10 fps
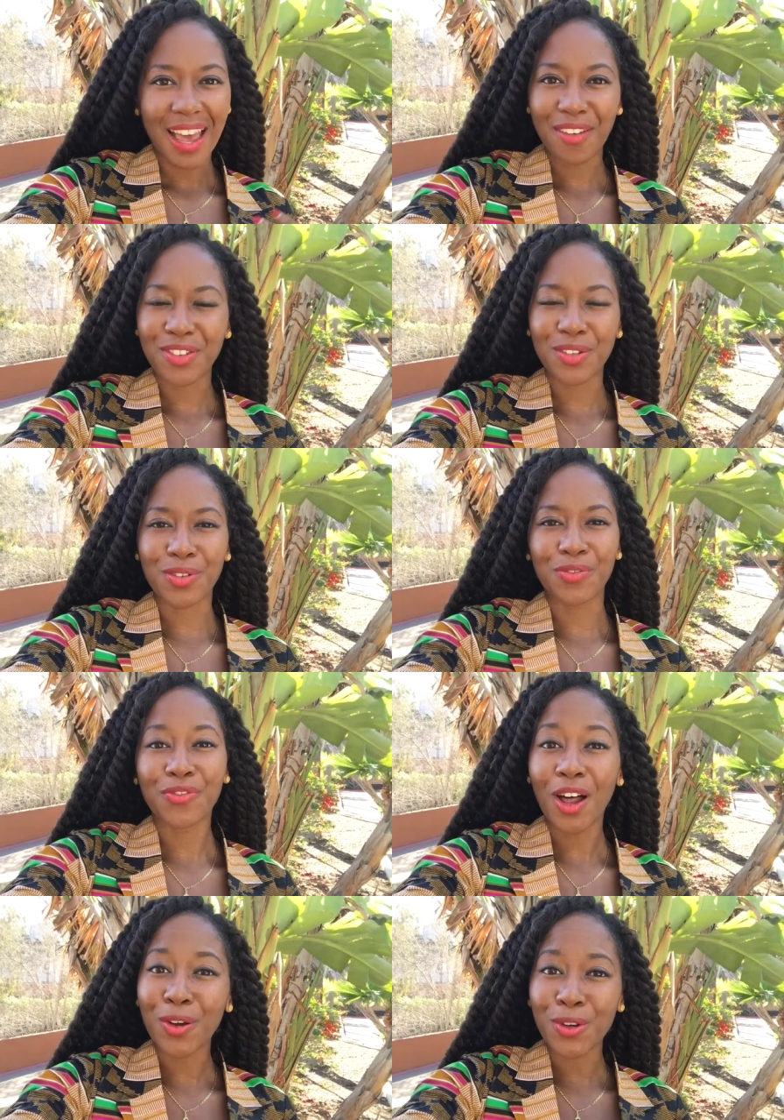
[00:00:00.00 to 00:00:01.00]
have to
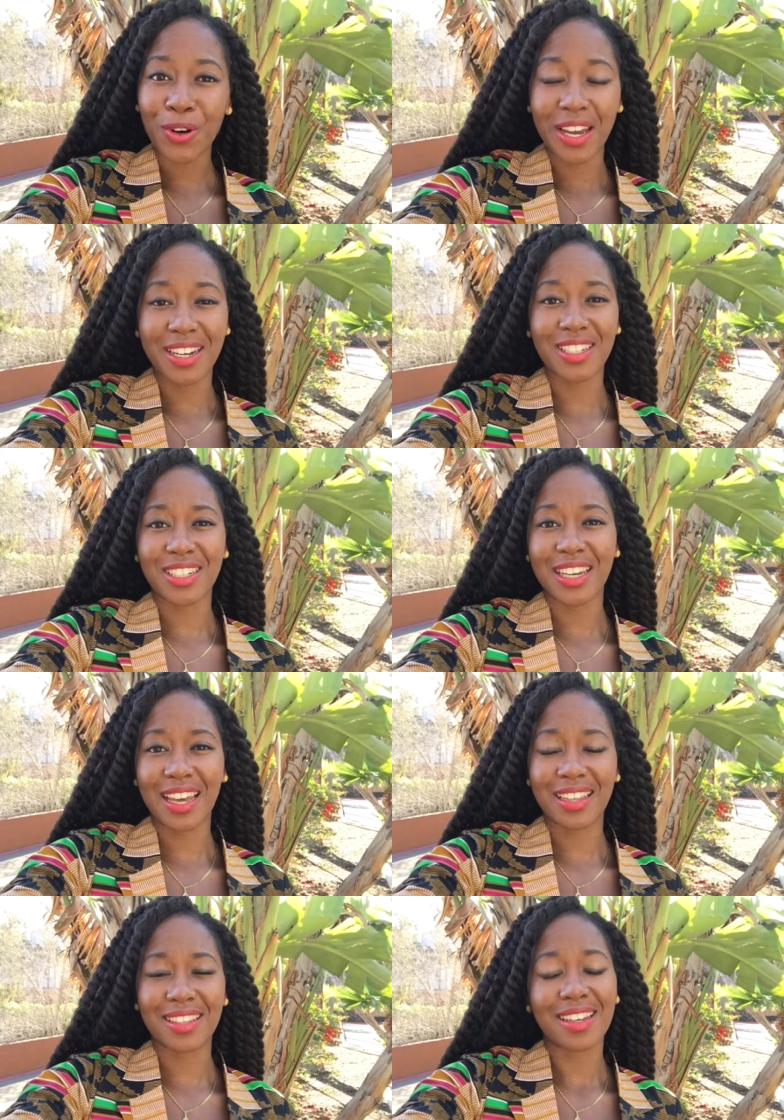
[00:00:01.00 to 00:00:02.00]
follow your energy
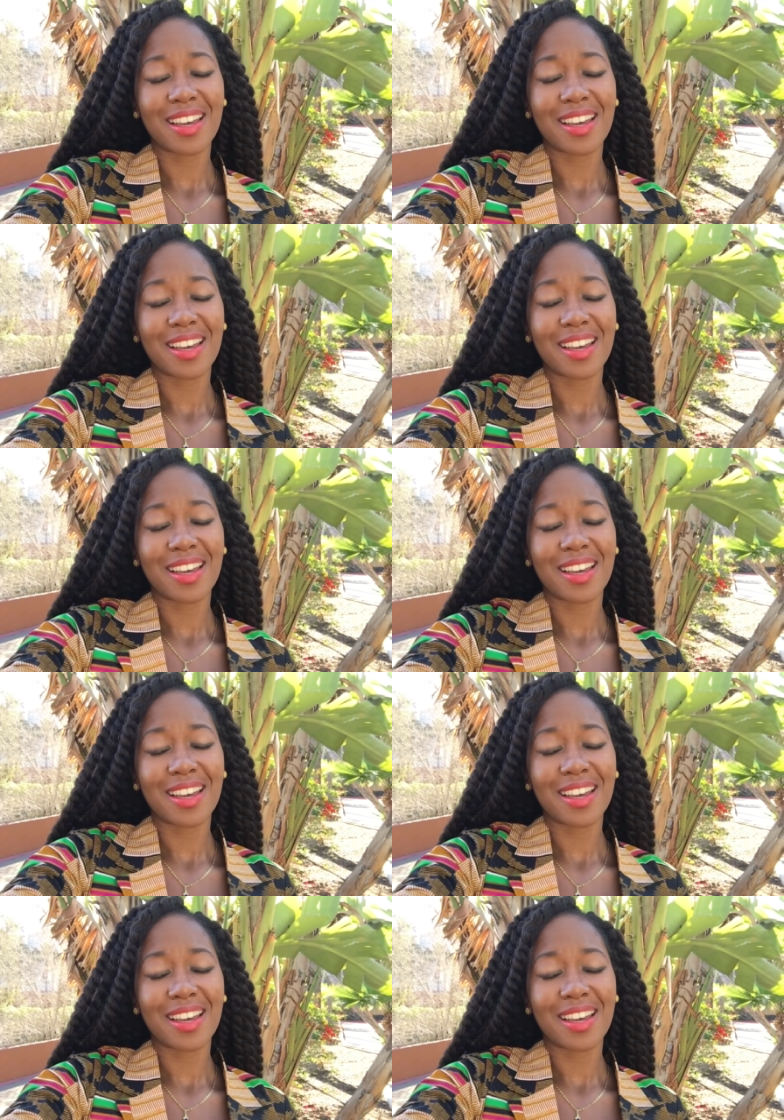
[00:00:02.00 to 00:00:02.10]
and